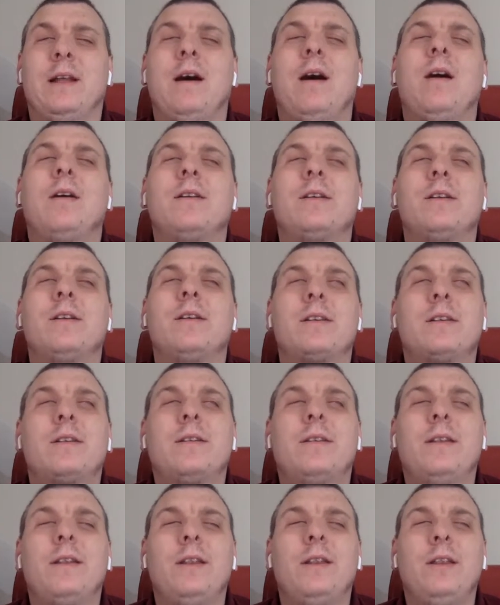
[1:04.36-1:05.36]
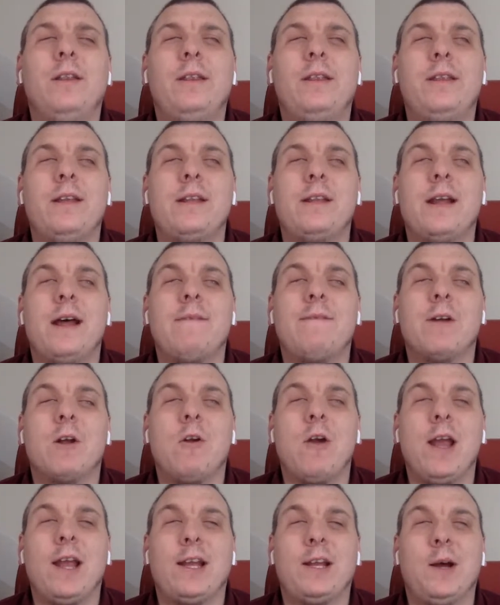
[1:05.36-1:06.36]
I just didn't have a
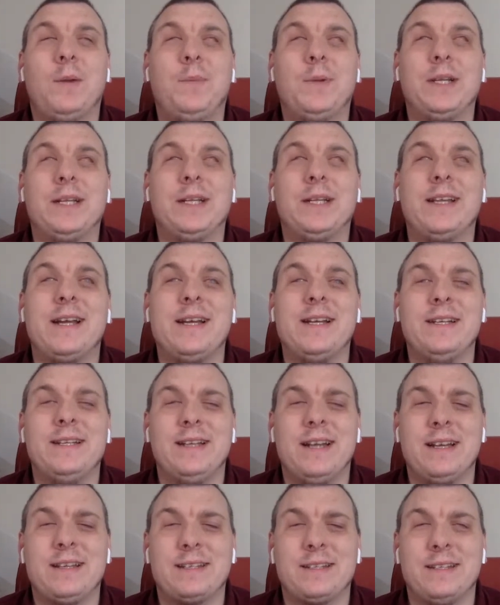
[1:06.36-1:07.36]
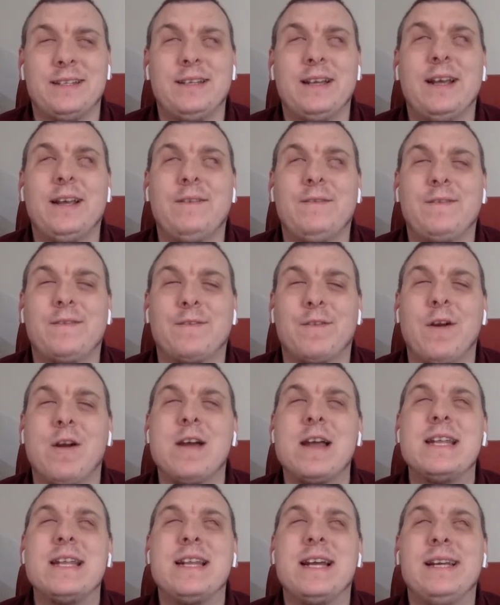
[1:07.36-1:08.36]
great couple of days yesterday and
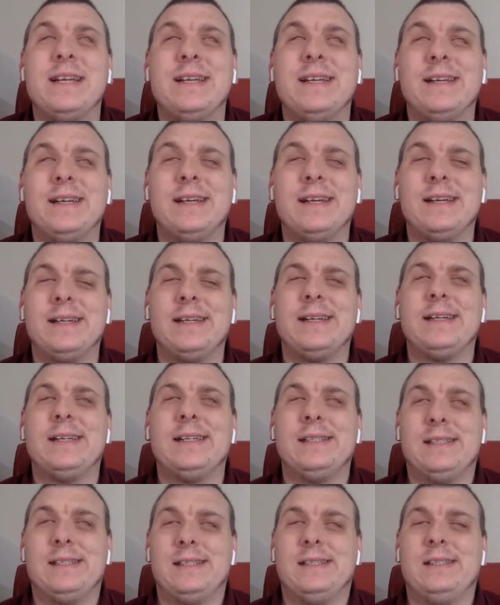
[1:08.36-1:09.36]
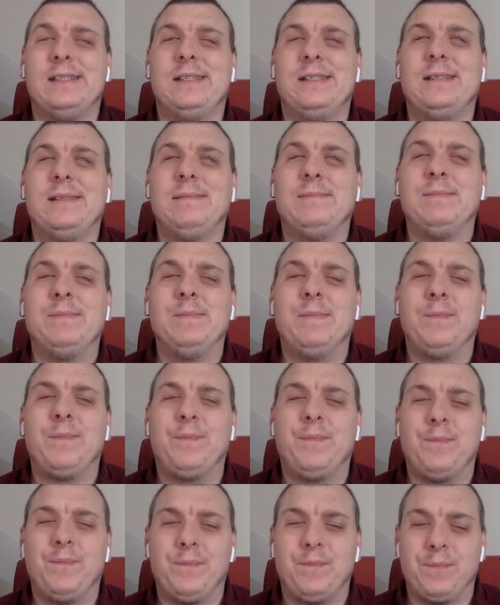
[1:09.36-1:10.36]
Friday. Um,
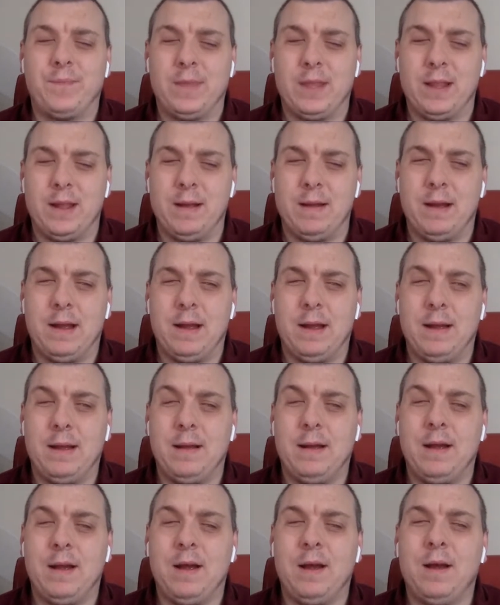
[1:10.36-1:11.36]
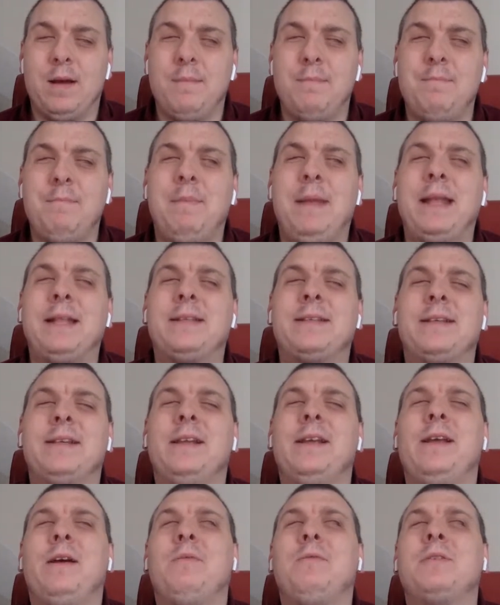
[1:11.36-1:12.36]

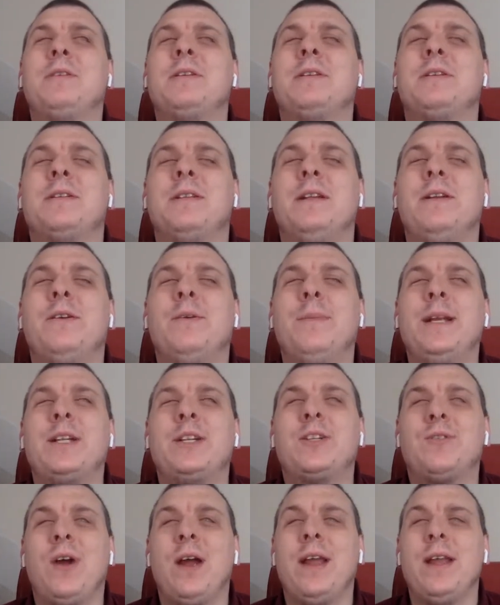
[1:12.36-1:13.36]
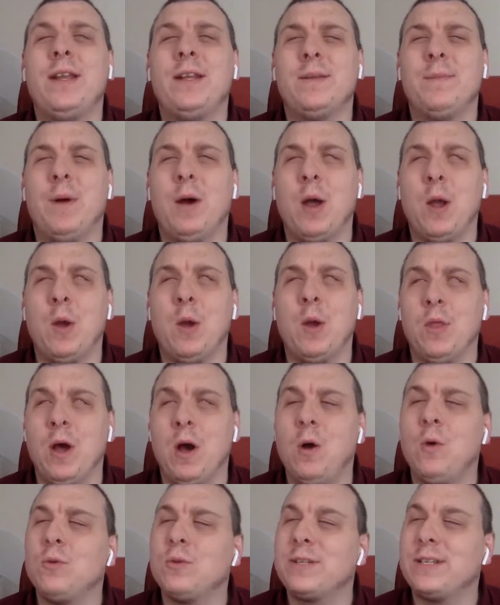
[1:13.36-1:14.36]
Mentally, I was just a little bit drained by all the
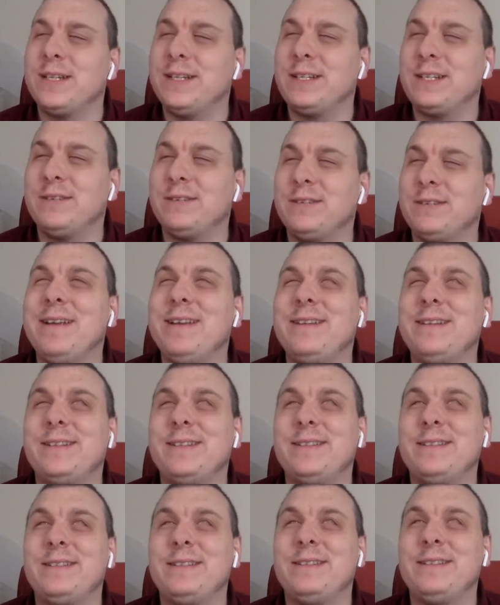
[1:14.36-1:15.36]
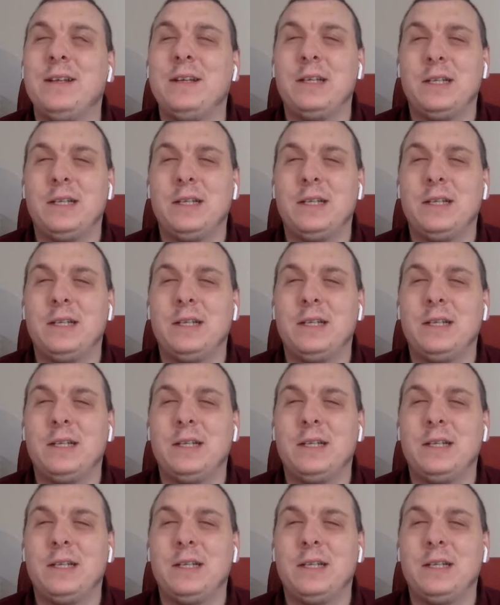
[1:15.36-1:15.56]
whole situation.